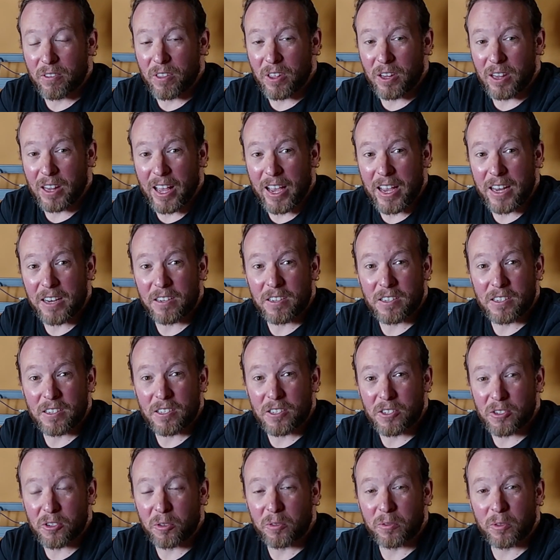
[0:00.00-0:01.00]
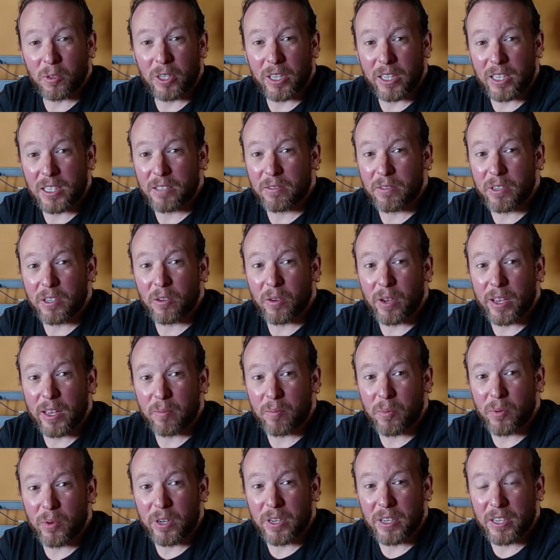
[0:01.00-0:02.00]
the lightest Sovol SV08
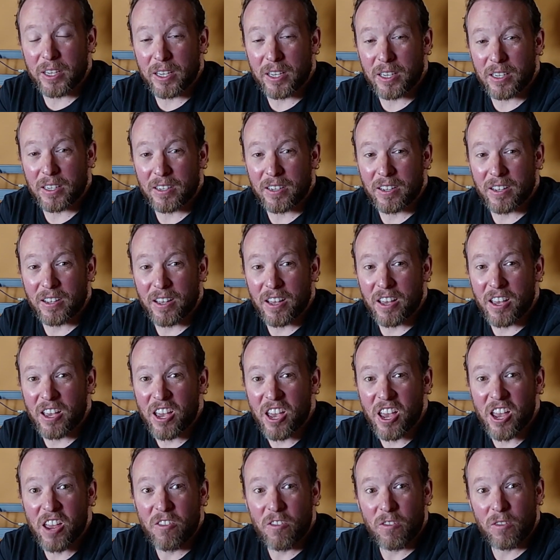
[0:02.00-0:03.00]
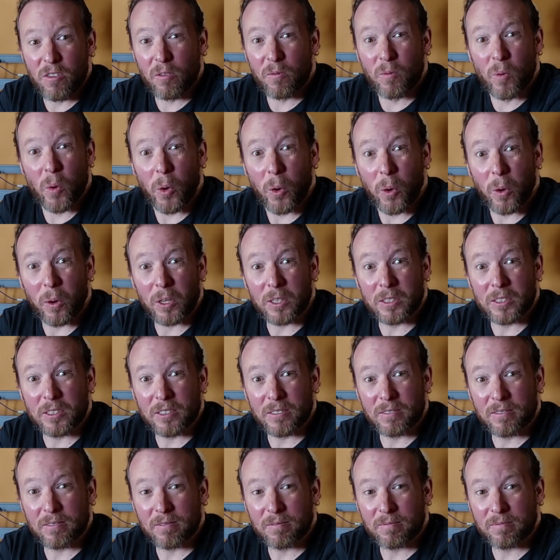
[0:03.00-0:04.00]
printhead in the world.
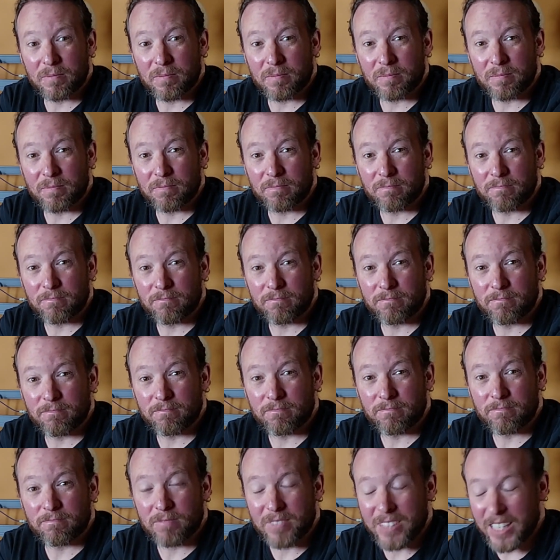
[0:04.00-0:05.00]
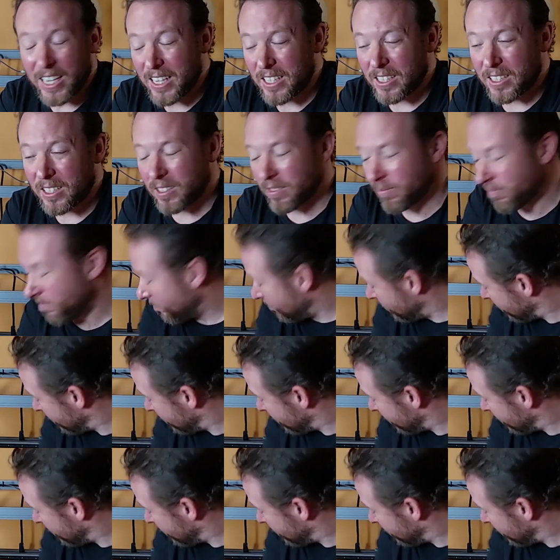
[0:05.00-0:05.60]
Yes,